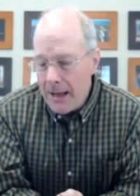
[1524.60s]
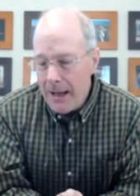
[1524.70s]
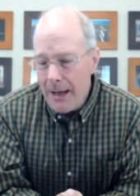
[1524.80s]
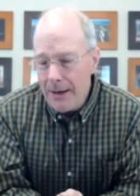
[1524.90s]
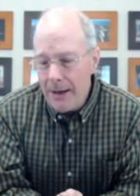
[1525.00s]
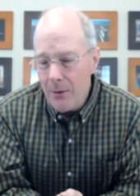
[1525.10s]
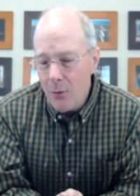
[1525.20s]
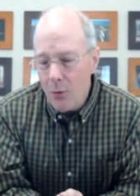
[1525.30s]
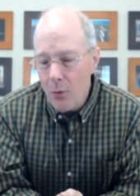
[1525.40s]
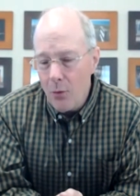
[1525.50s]
and
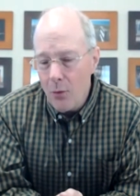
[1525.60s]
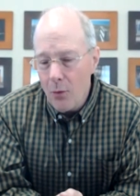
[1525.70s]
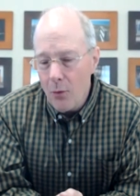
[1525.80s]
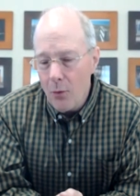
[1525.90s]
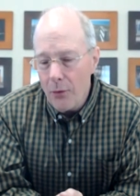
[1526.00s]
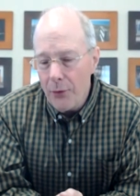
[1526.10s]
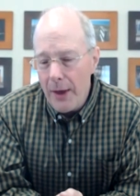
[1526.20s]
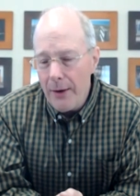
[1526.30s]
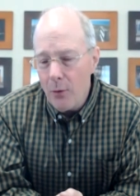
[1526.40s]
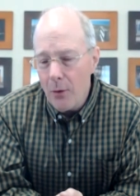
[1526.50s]

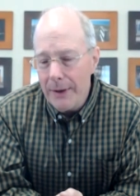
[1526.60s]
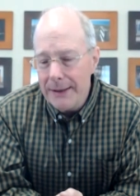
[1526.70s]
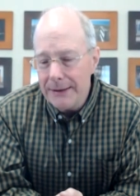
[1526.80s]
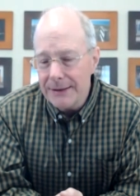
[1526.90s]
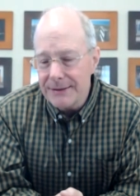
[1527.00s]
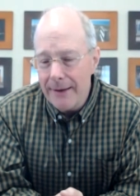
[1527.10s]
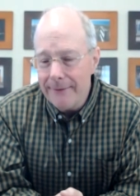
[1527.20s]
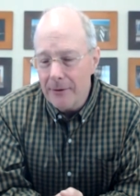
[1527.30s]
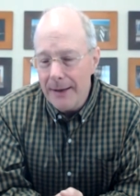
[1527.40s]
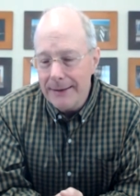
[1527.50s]
then we did this
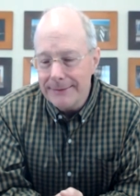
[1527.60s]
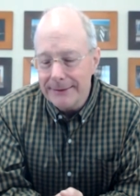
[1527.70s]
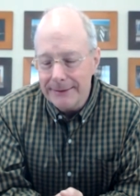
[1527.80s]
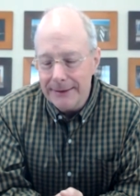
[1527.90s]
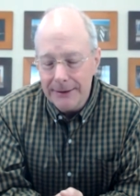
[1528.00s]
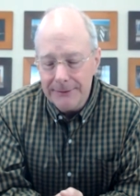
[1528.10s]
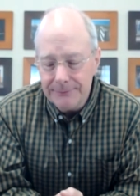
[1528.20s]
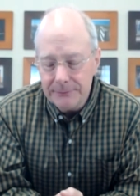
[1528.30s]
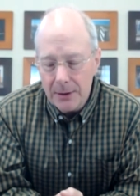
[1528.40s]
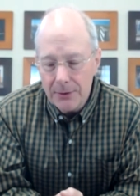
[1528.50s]
other amazing thing
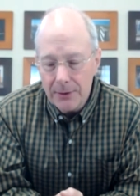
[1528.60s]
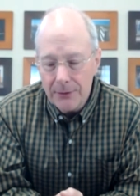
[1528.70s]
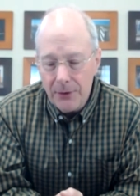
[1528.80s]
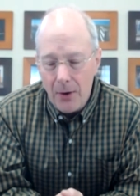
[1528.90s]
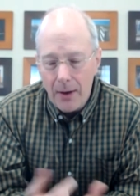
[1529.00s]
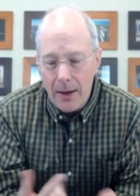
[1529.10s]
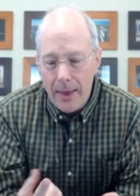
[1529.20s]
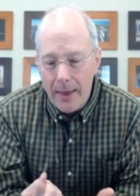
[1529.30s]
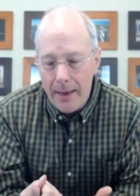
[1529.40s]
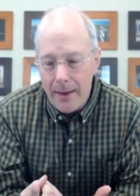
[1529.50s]
so
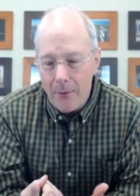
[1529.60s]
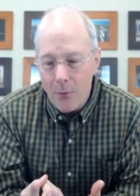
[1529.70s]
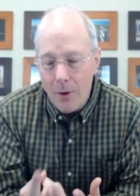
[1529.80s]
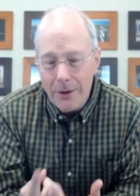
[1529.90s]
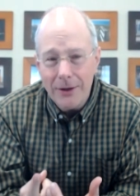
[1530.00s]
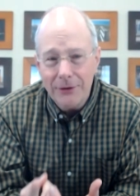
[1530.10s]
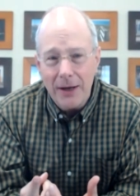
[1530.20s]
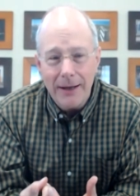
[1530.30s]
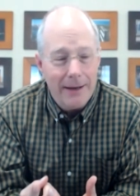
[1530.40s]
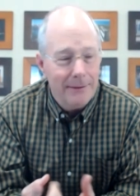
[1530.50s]
one of the things
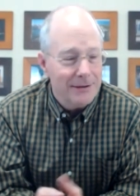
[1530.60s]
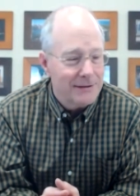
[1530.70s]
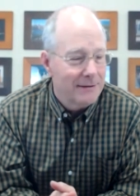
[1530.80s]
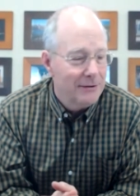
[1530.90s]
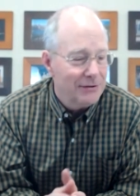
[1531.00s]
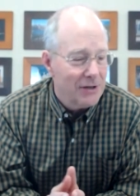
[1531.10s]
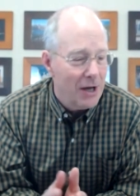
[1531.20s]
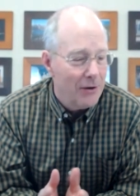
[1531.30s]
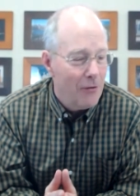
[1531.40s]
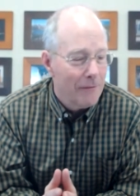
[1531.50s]
i, I just just
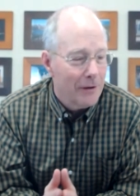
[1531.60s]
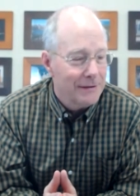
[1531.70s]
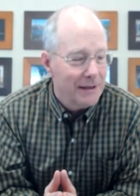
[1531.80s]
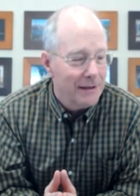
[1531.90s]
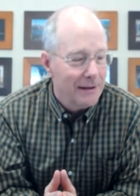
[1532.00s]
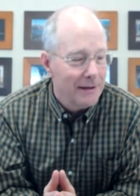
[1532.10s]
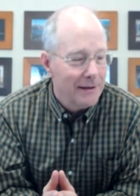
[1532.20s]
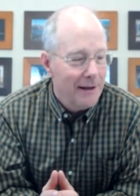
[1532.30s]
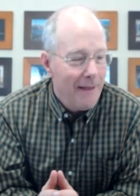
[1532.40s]
gone over i said the